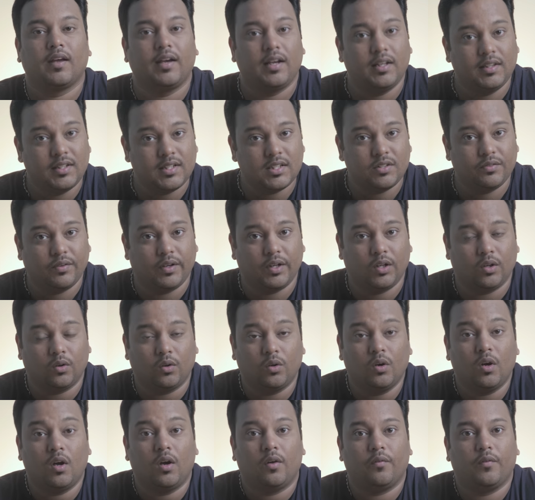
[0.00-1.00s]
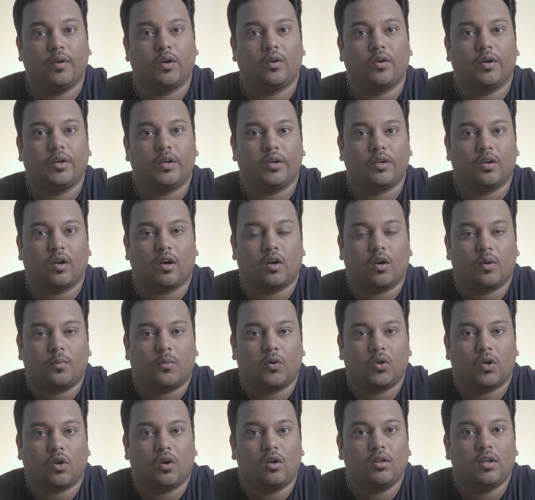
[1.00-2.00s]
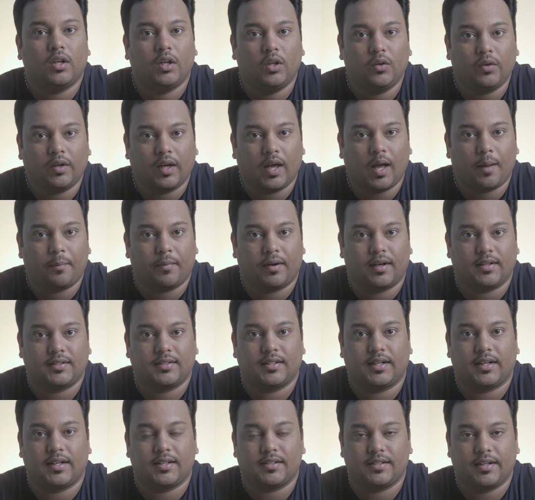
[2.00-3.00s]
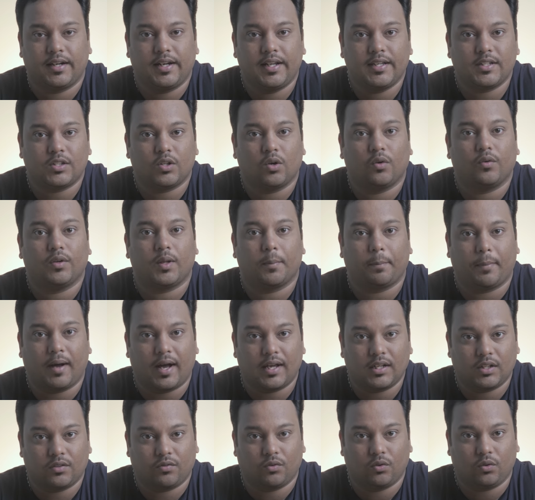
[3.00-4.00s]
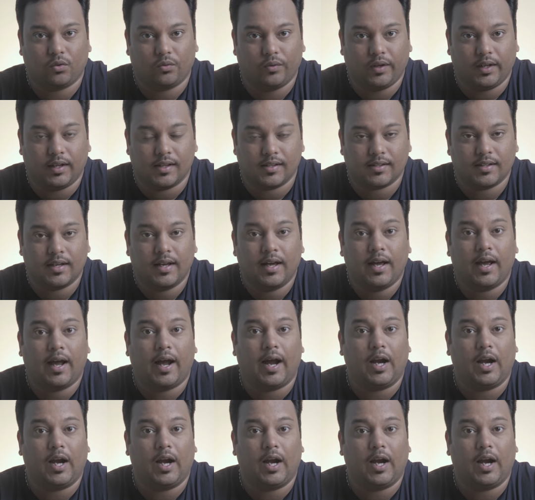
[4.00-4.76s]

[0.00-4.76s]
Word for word: In this video, we're going to talk about all the new cameras that has released over the past few weeks